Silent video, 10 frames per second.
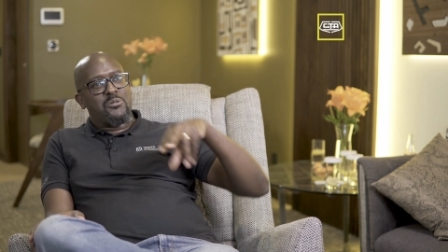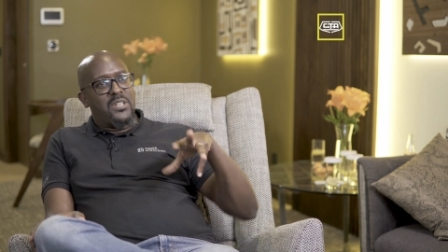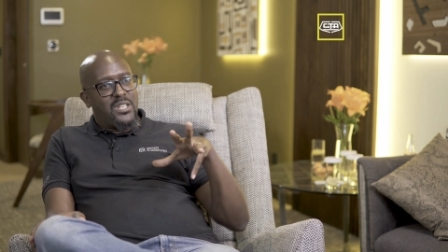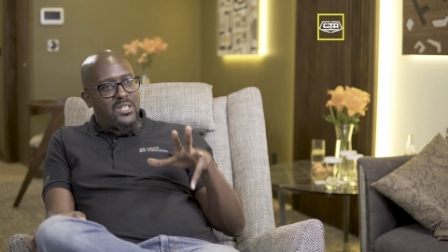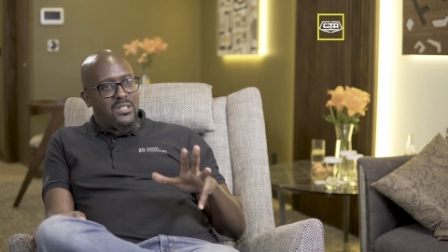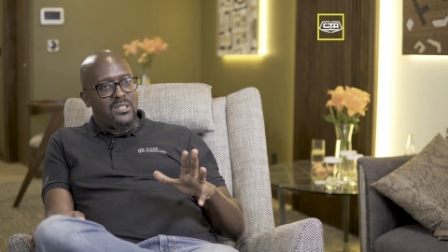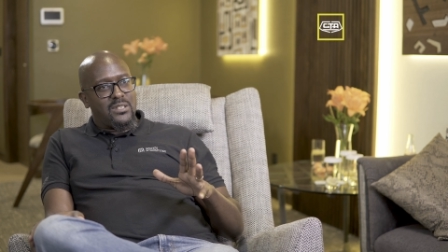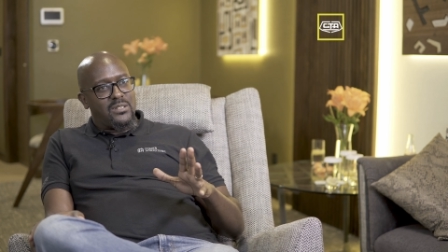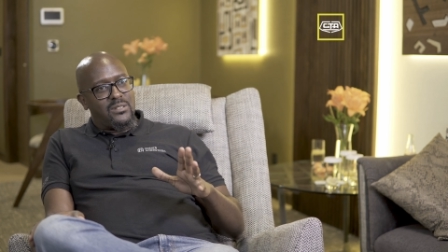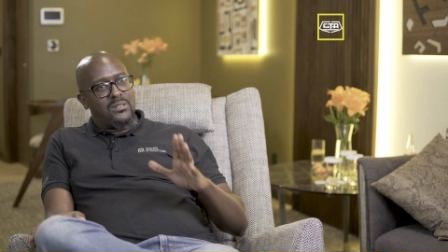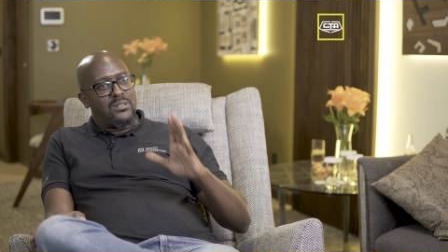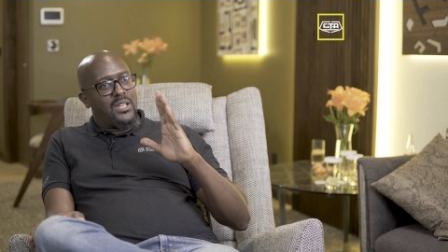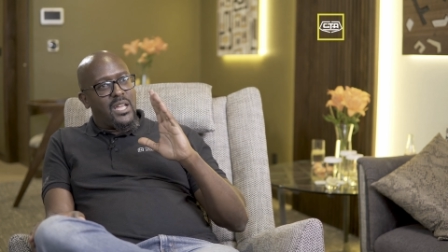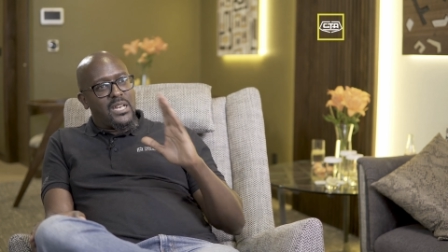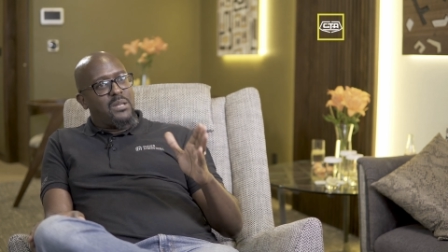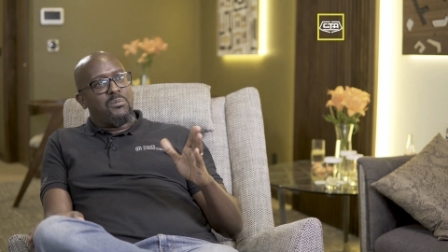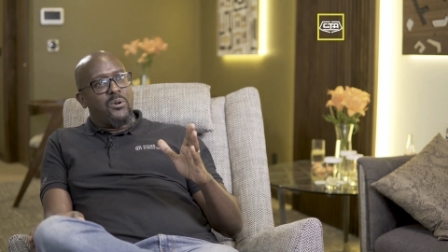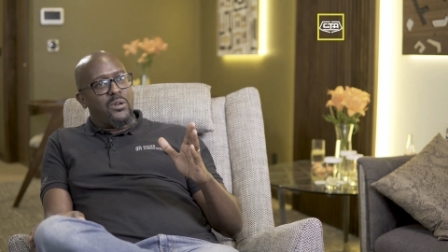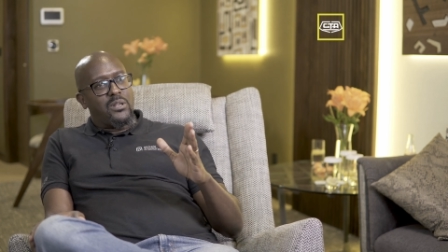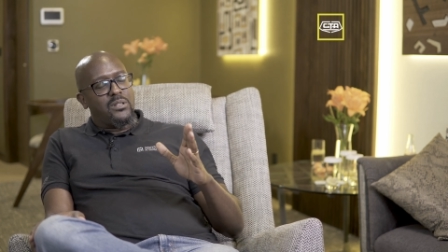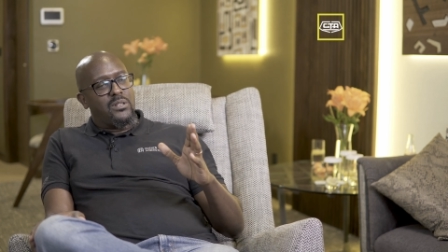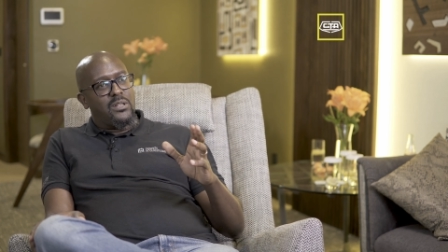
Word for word: to eat it and keep going.